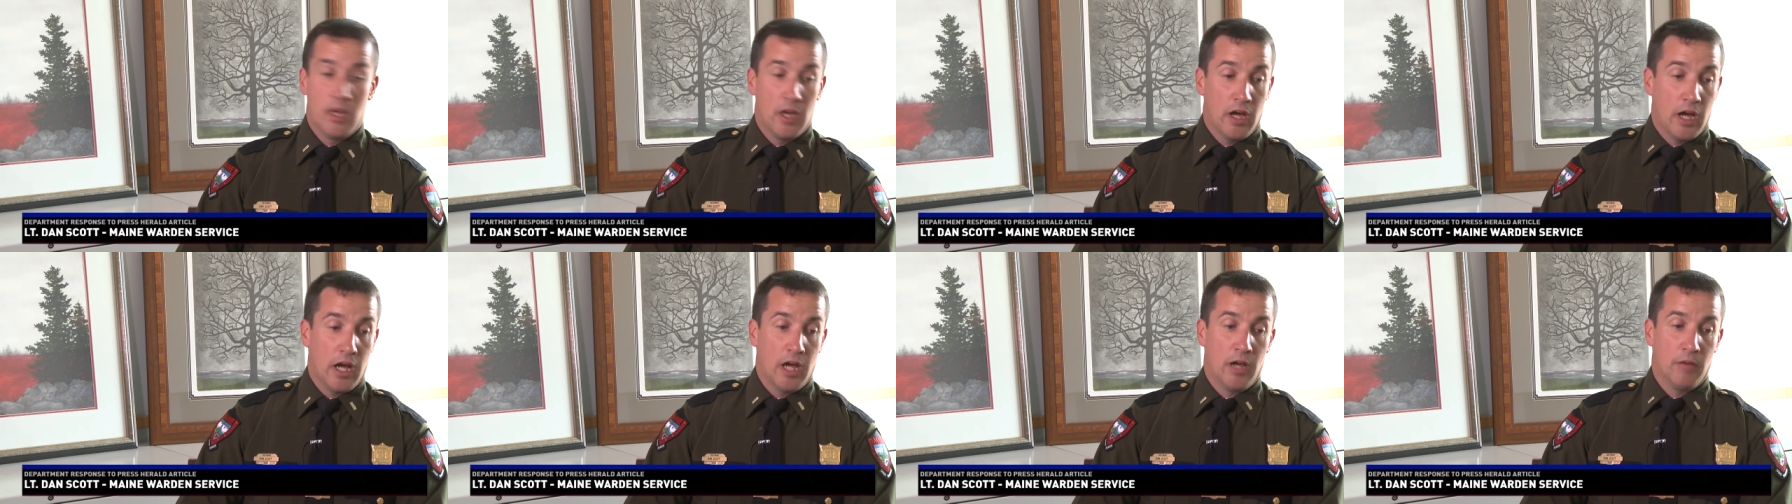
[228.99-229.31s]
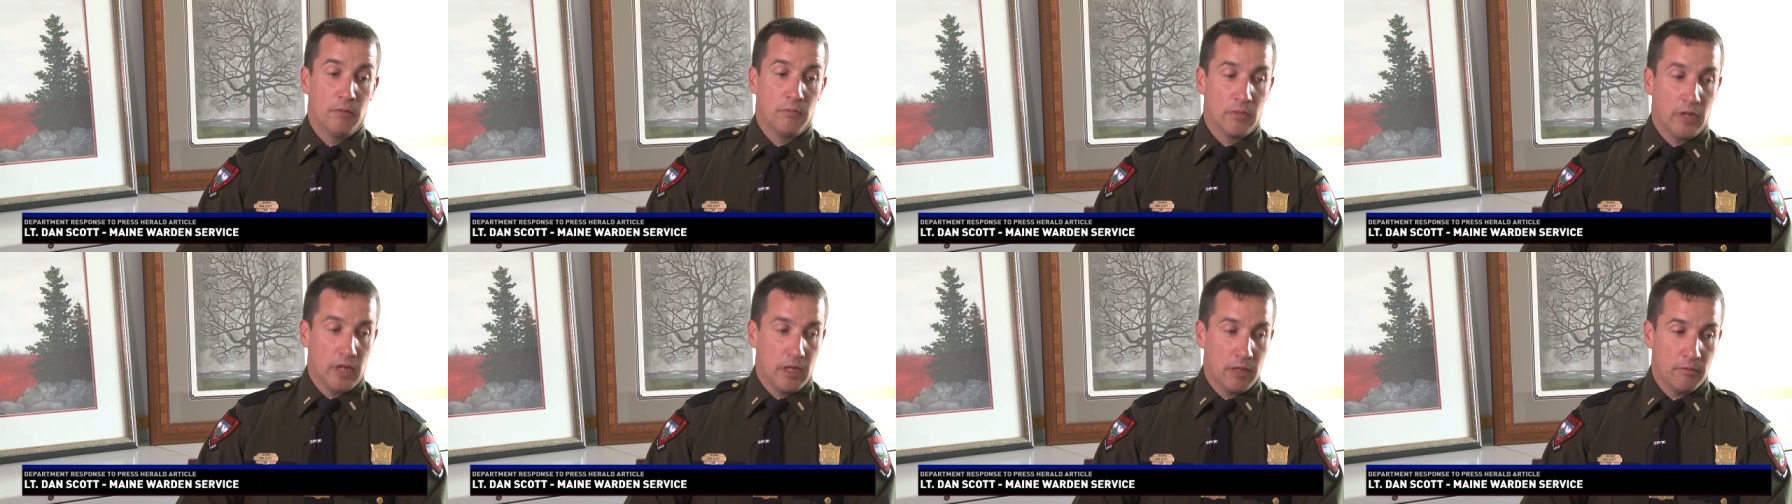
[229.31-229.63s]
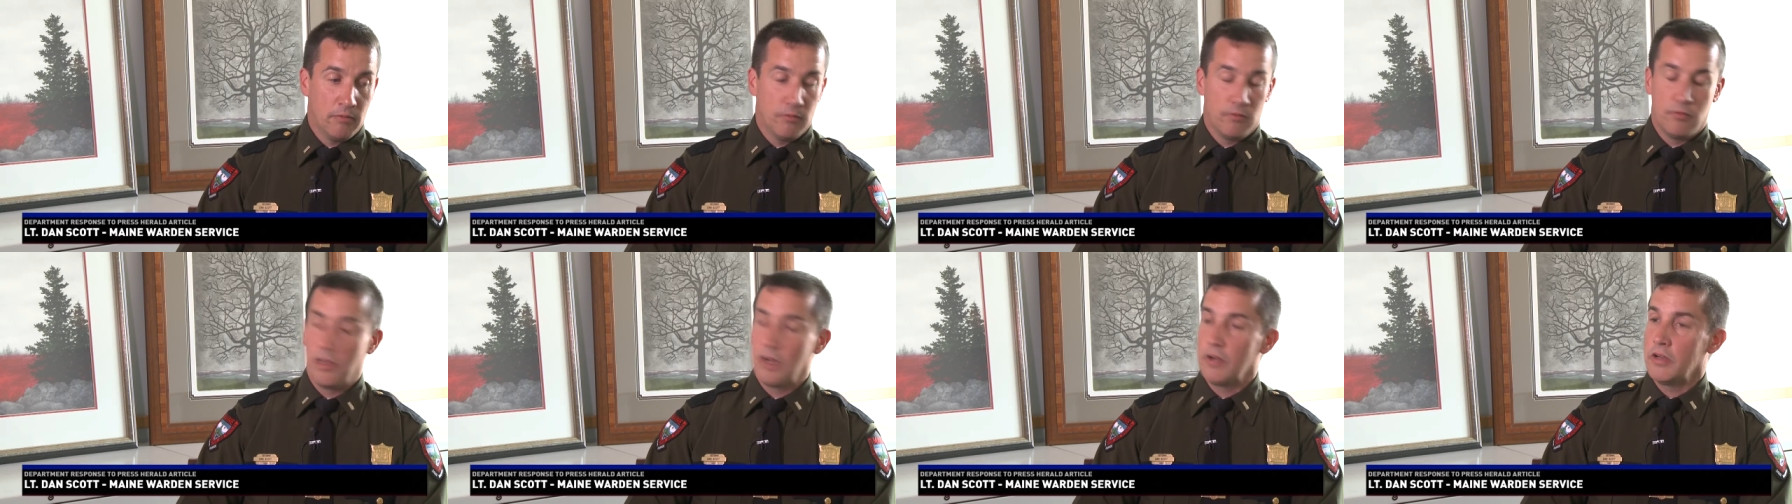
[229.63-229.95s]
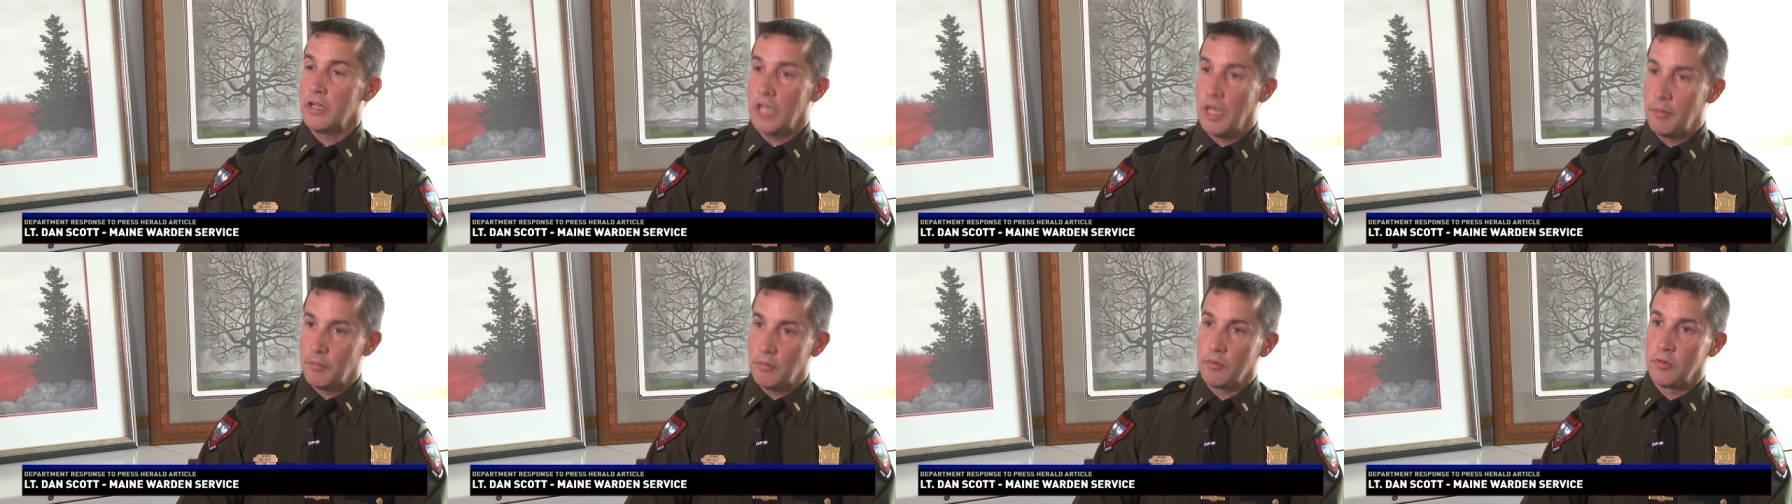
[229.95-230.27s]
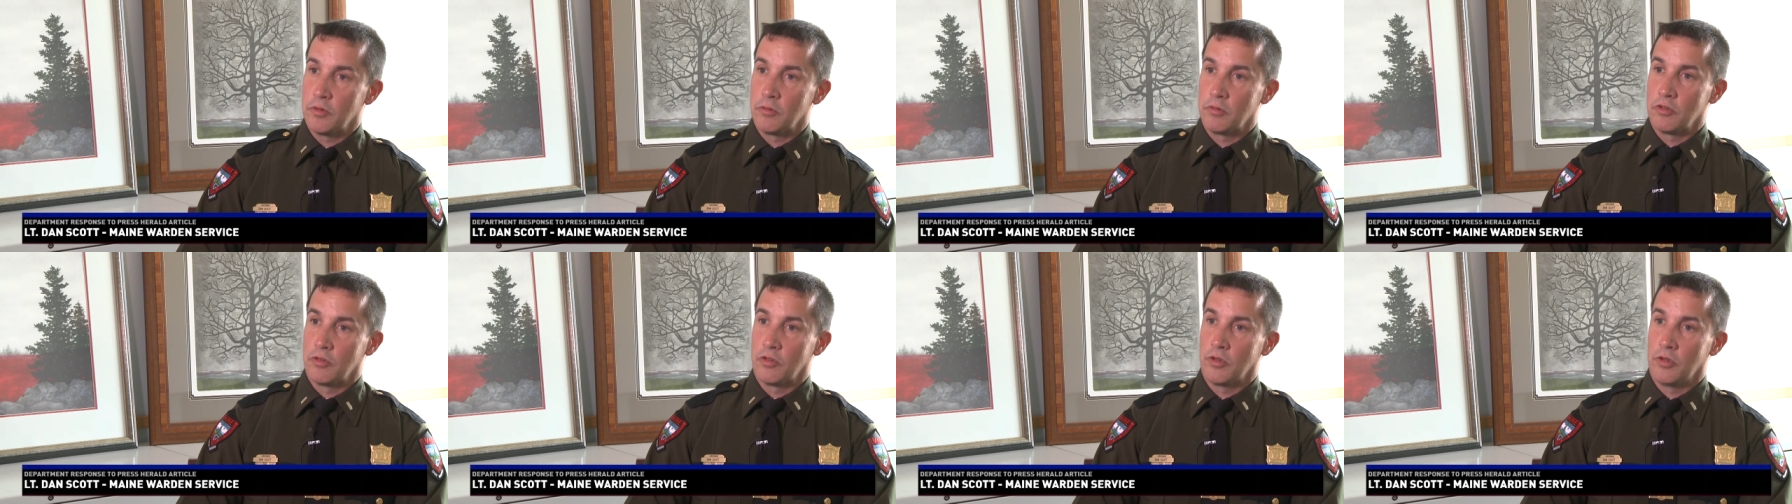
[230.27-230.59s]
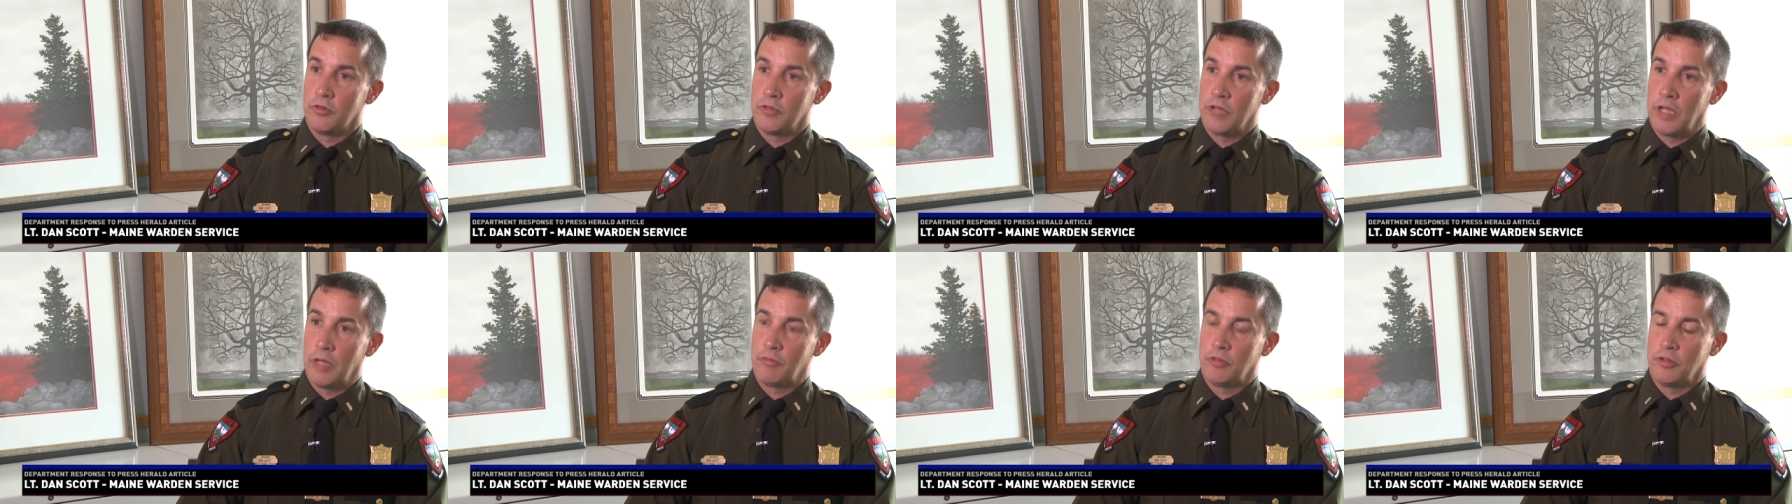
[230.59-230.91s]
I'm, I'm very happy with the
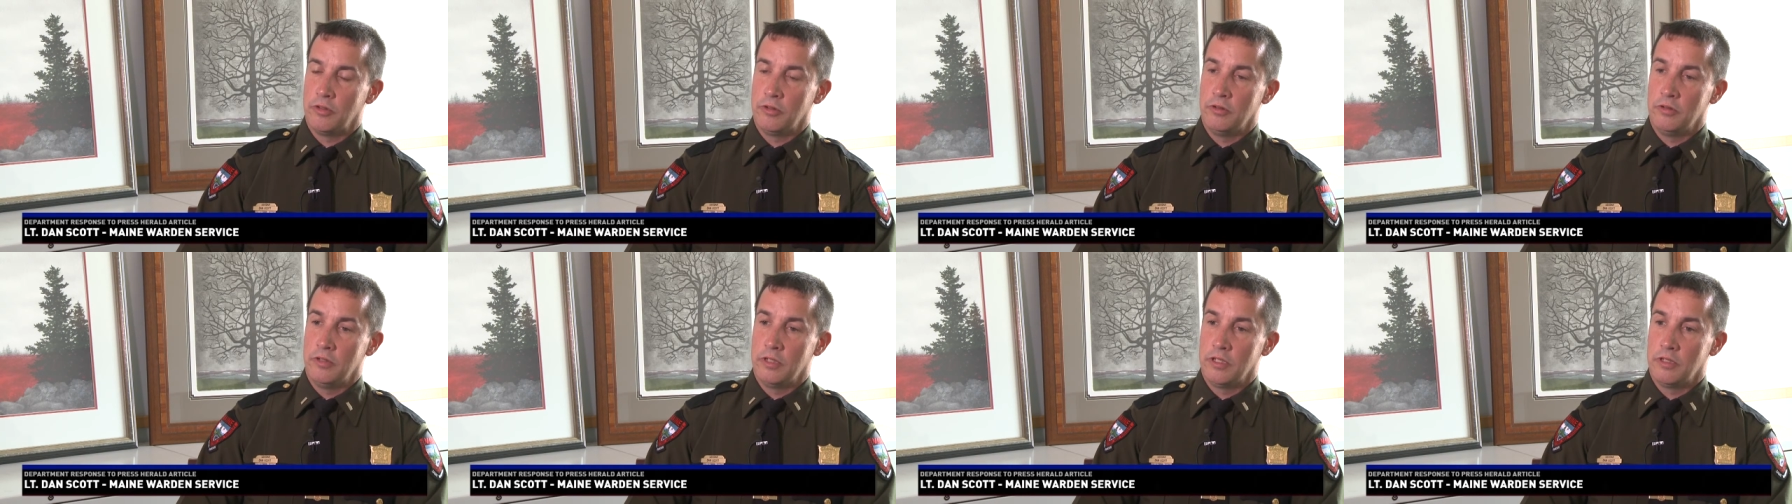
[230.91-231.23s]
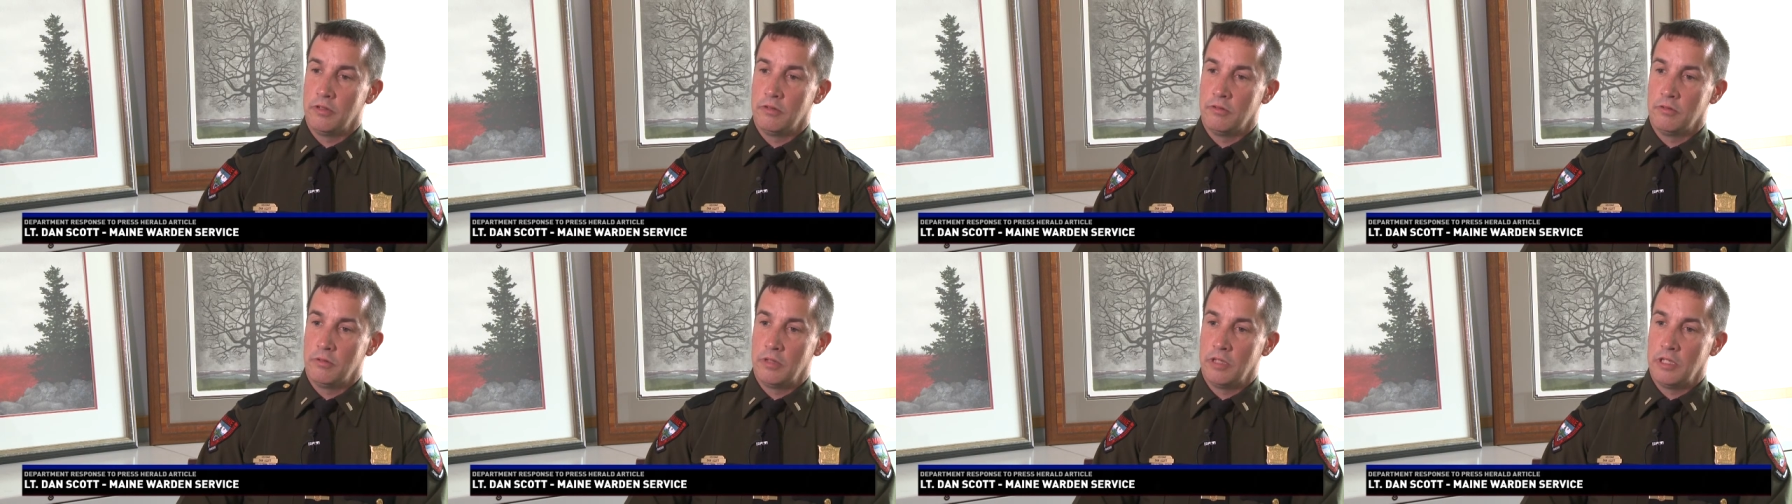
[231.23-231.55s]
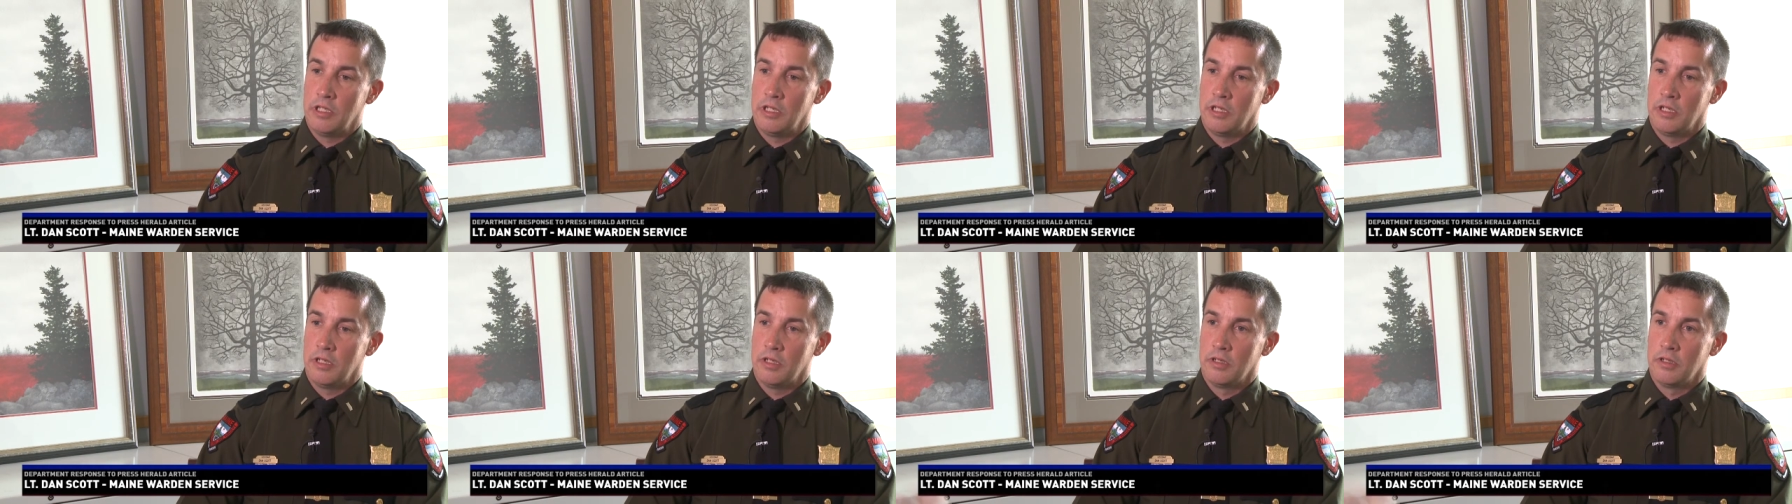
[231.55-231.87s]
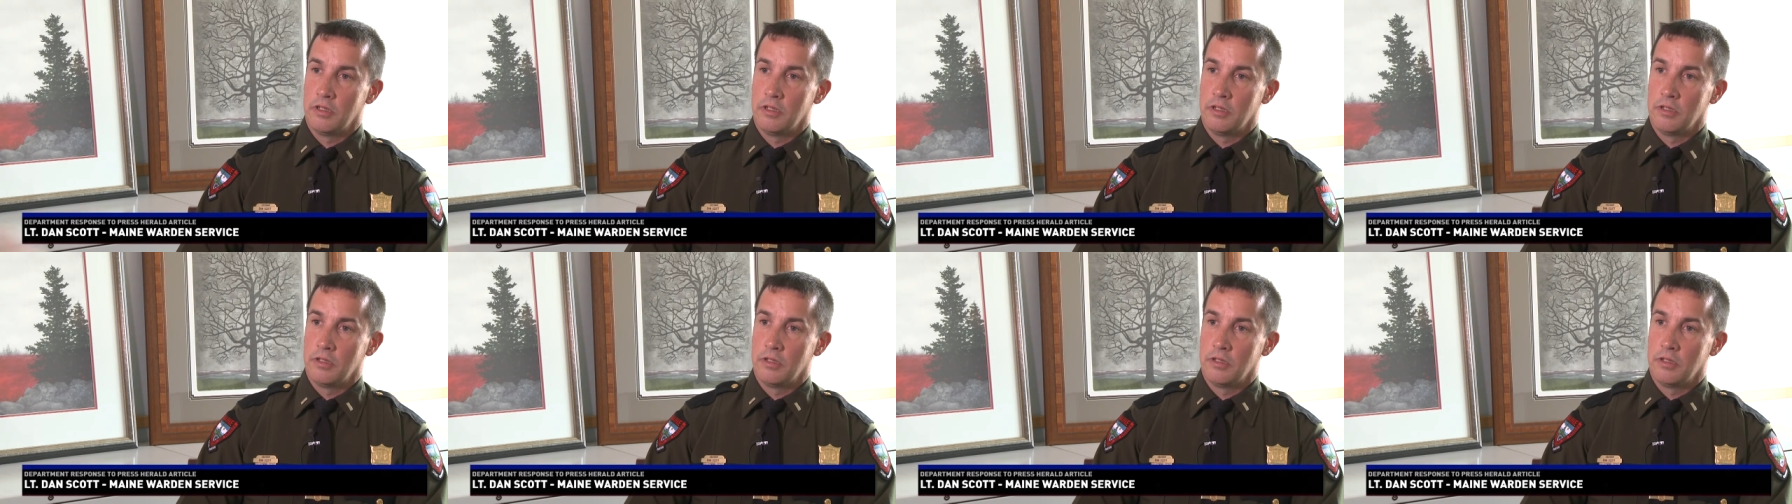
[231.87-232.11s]
results, absolutely. We, you uh, said uh, this